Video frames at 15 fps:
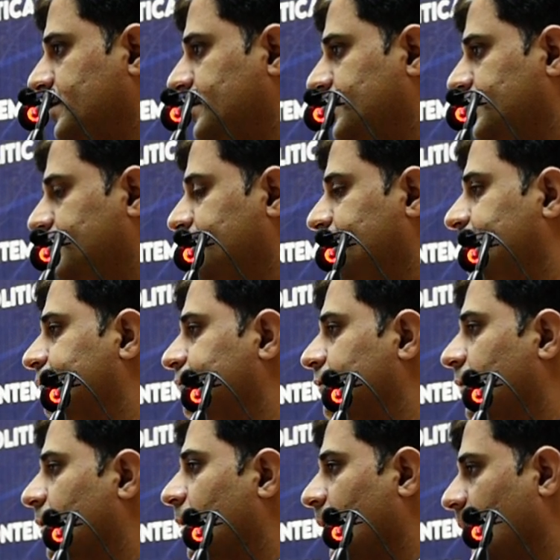there is no
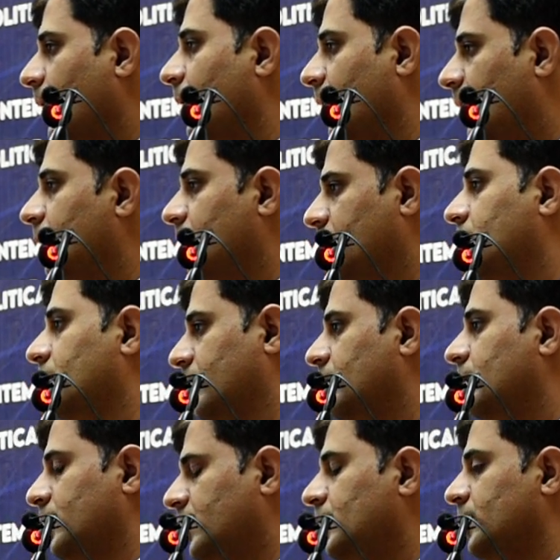room for alternative
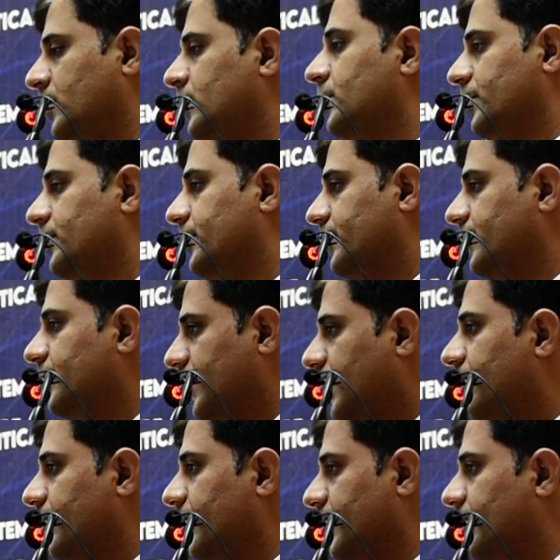
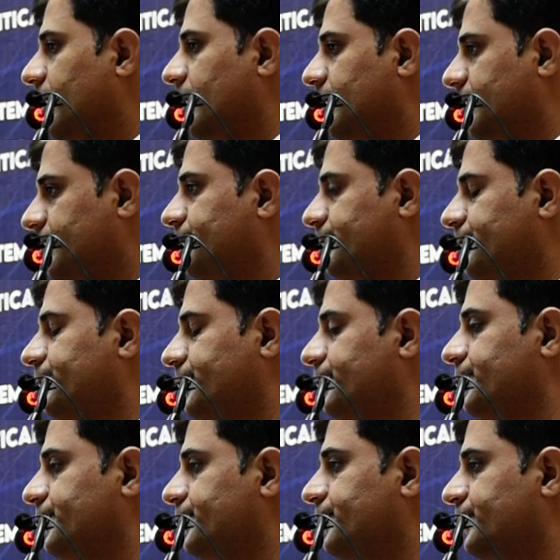opinion in
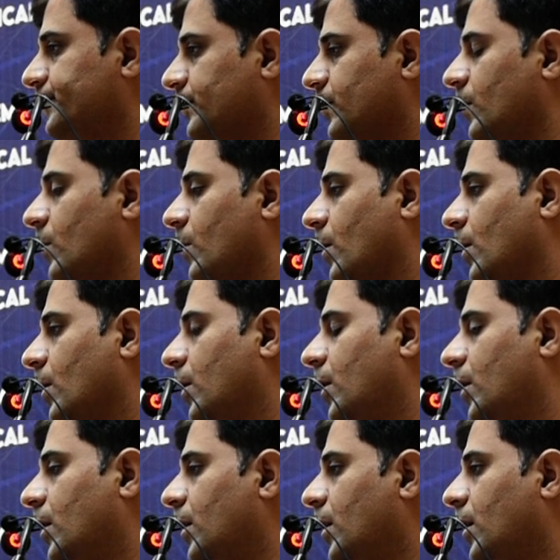this country.
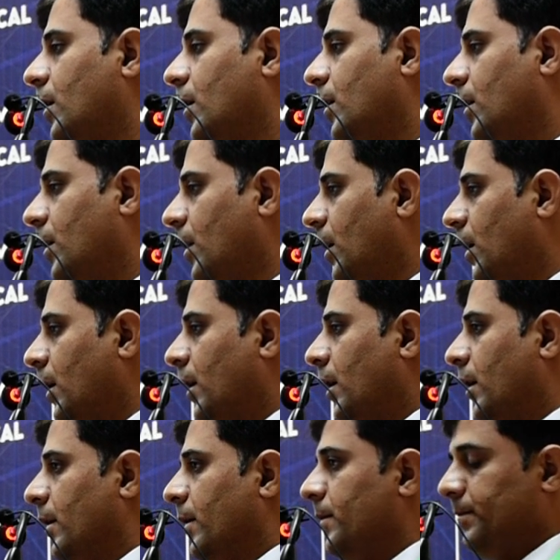And
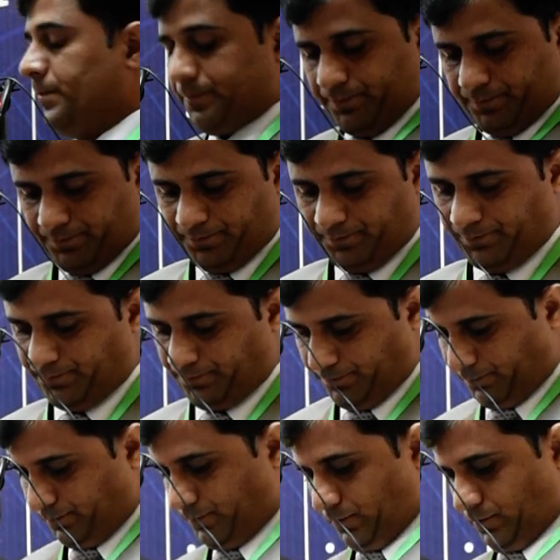
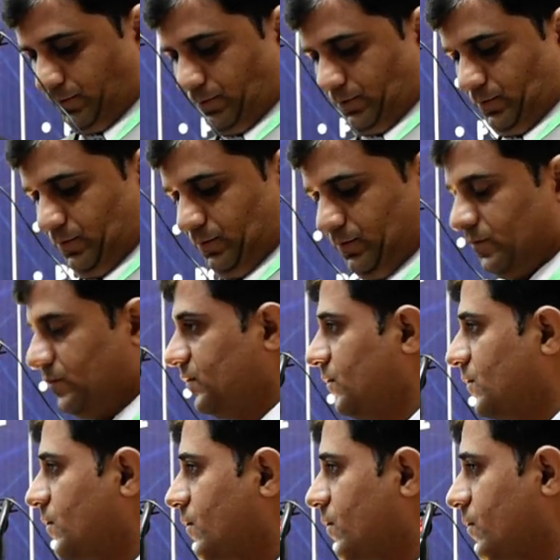on the state
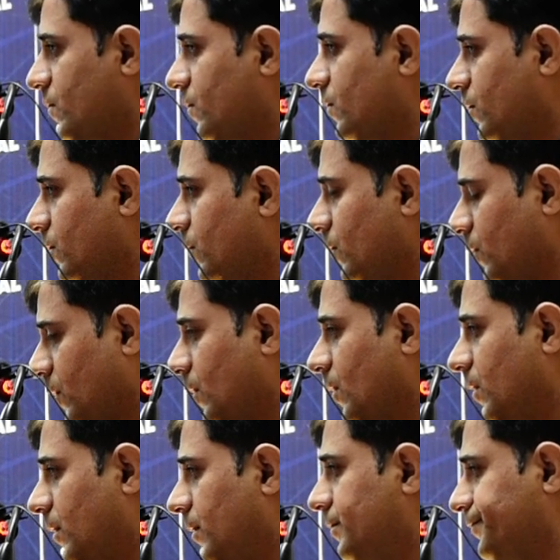level and down to
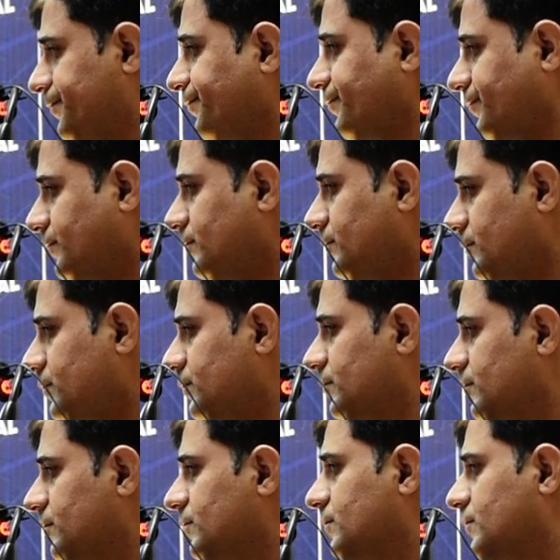the institutions and
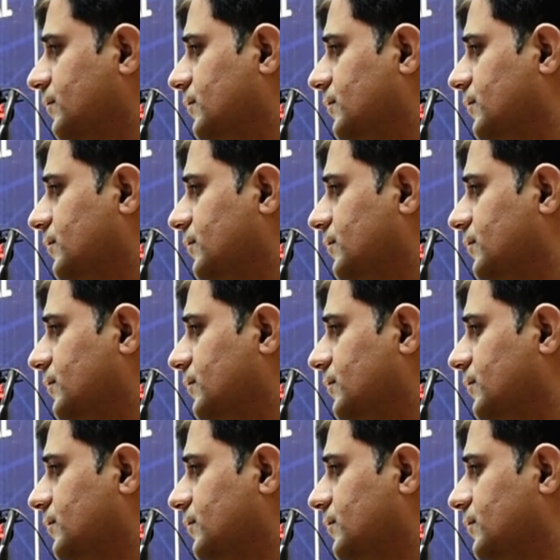also